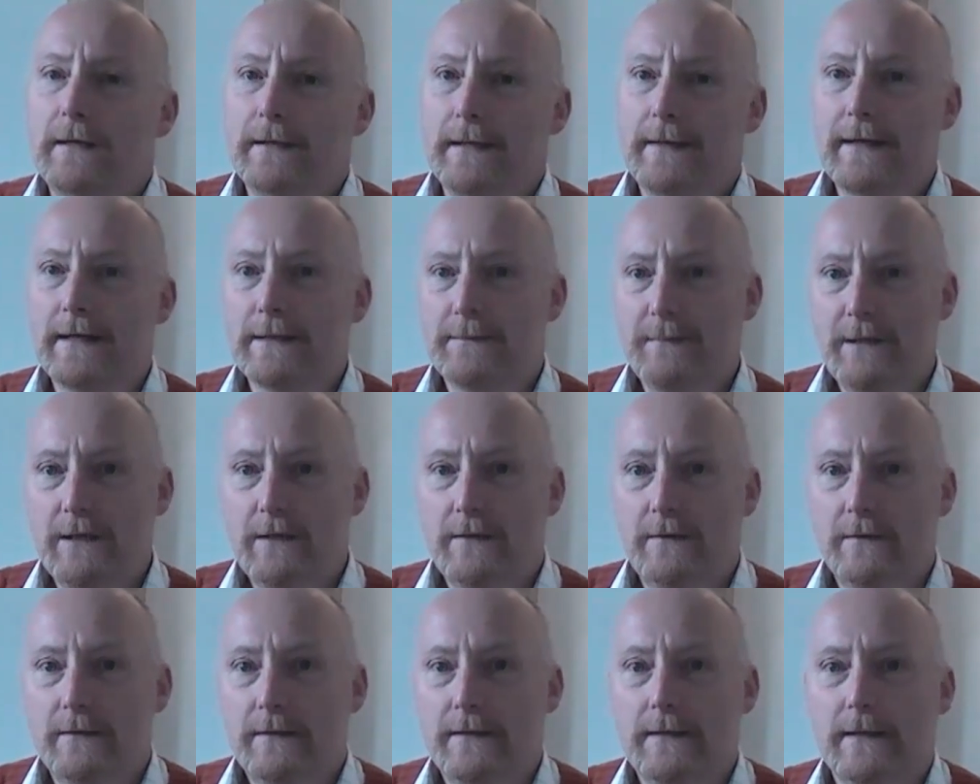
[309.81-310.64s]
Now that's
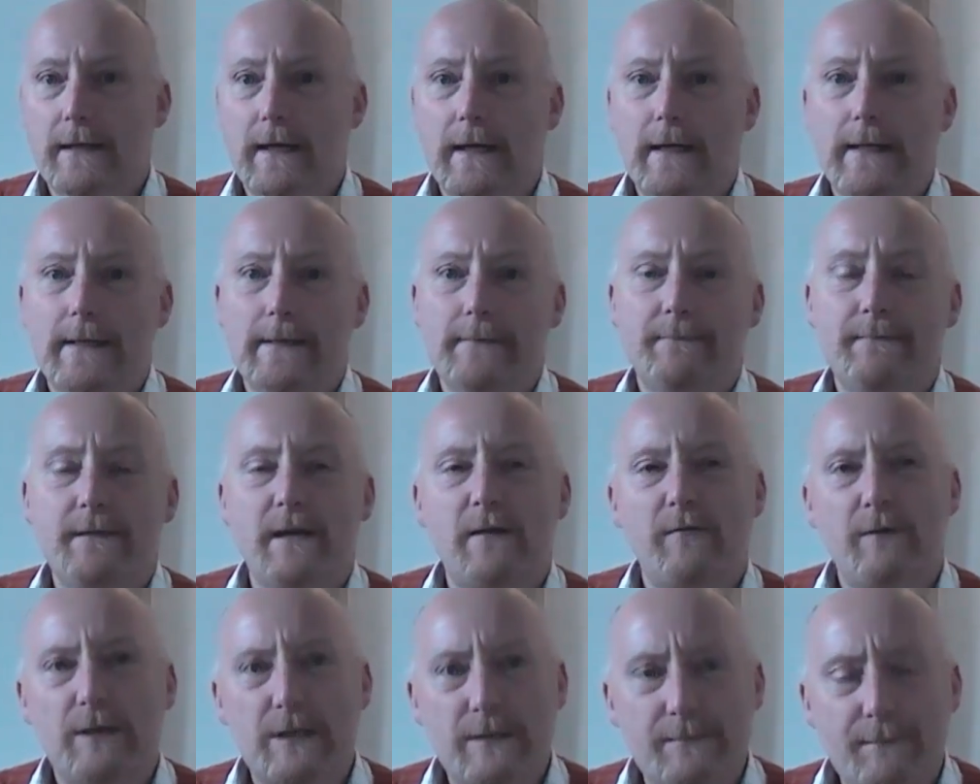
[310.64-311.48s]
because
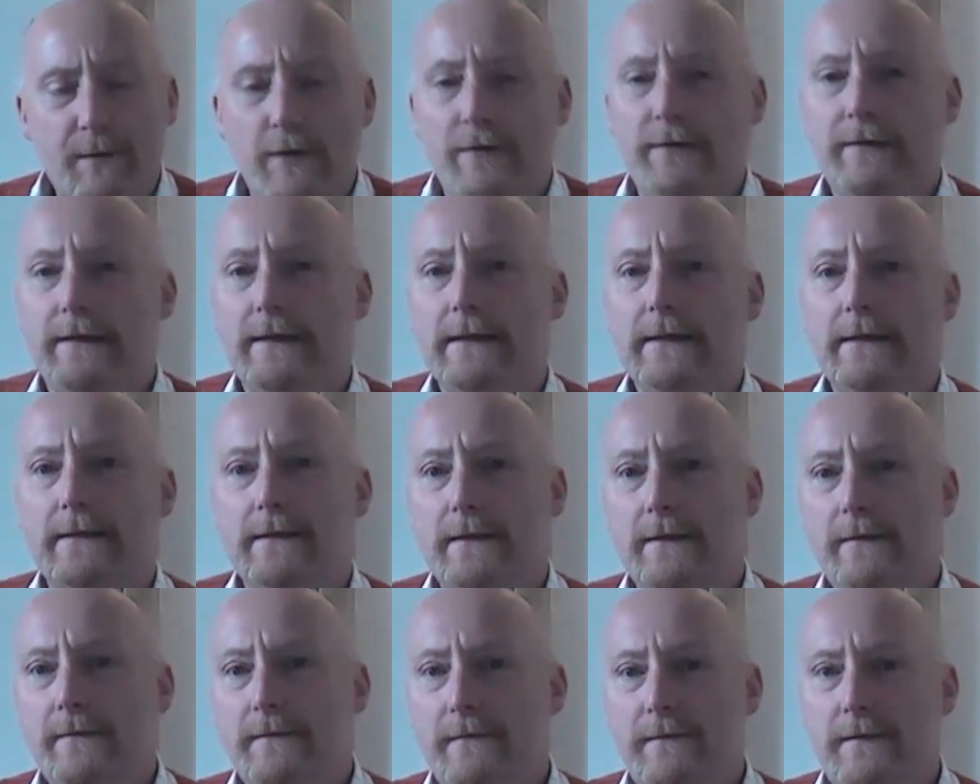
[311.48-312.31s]
they're responding
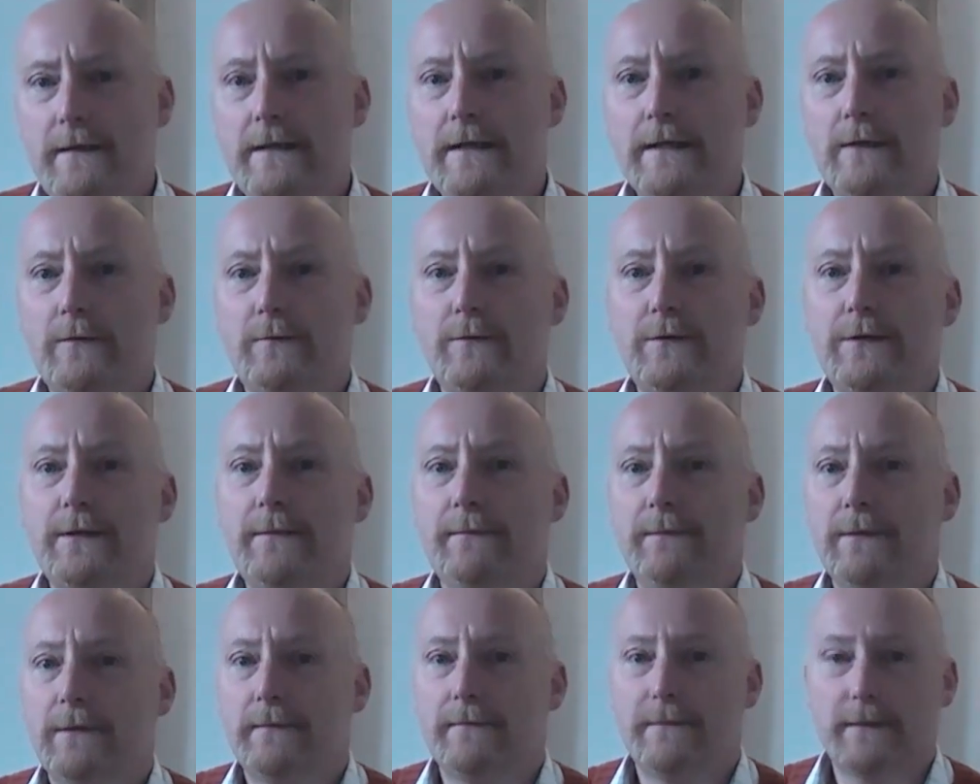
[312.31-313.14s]
to the physical
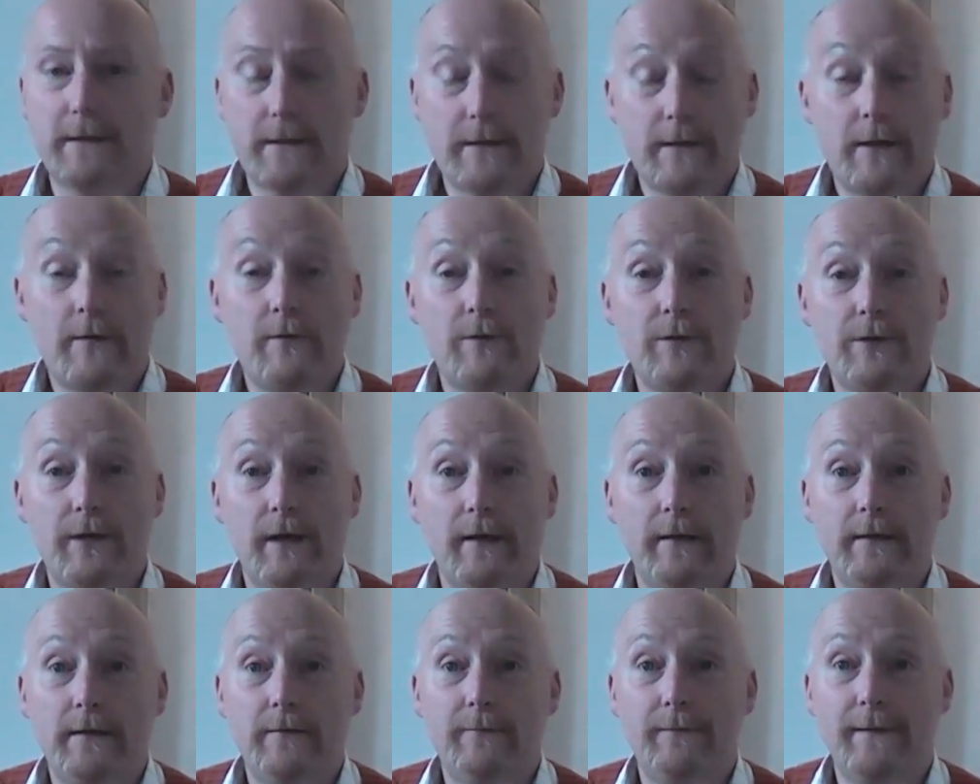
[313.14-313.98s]
symptoms
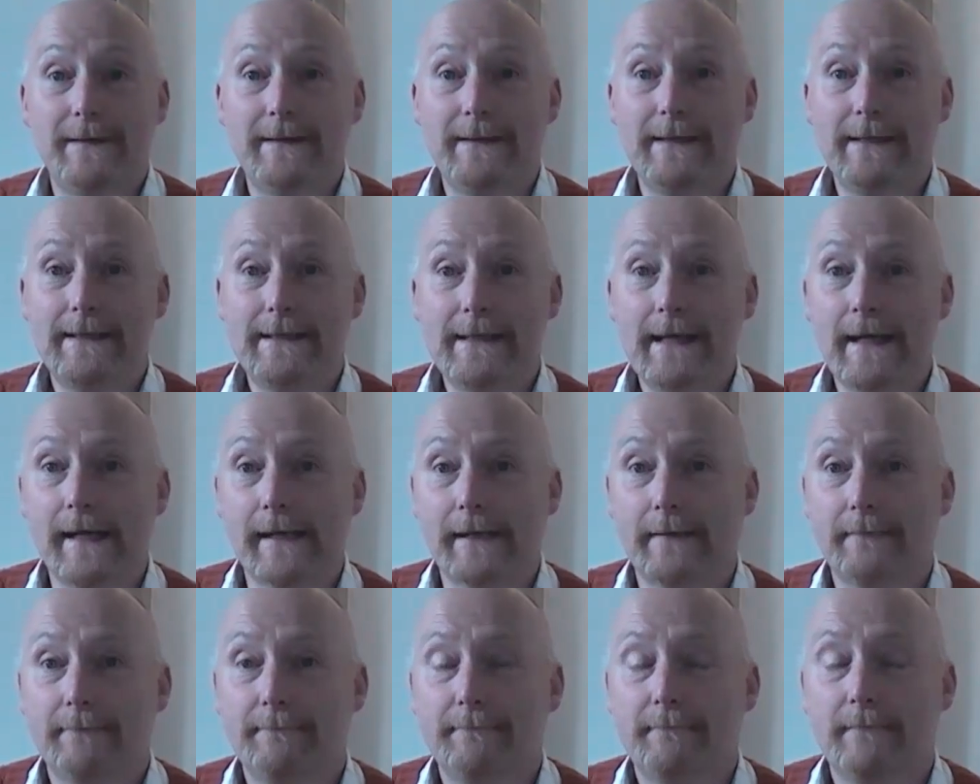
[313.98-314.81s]
associated with the
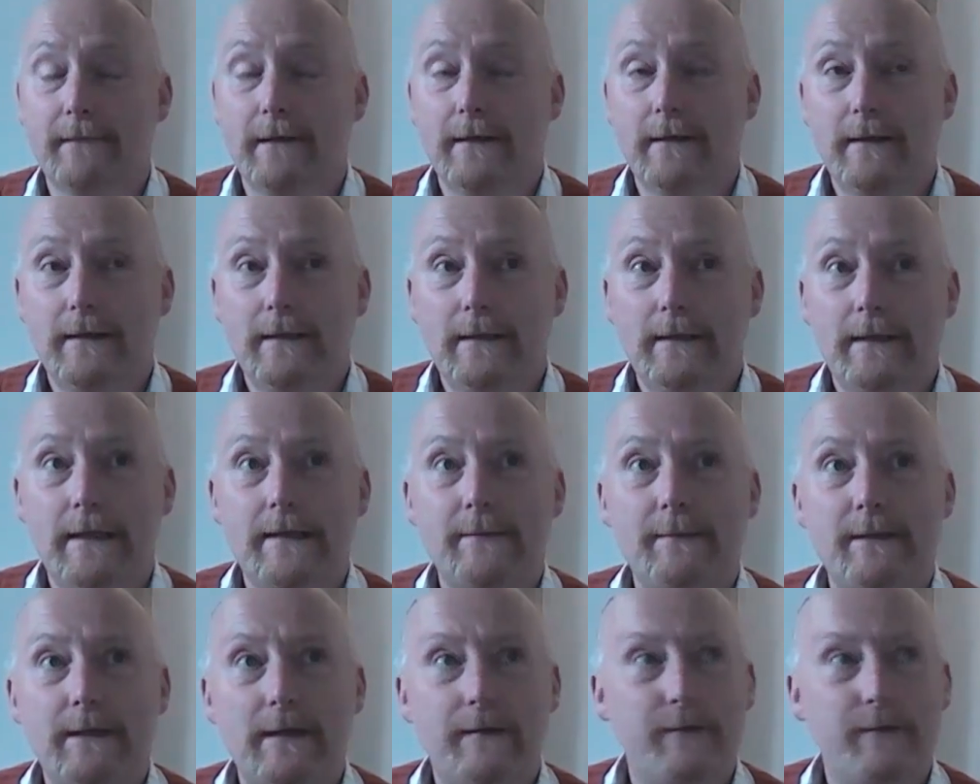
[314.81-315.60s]
attack. Let me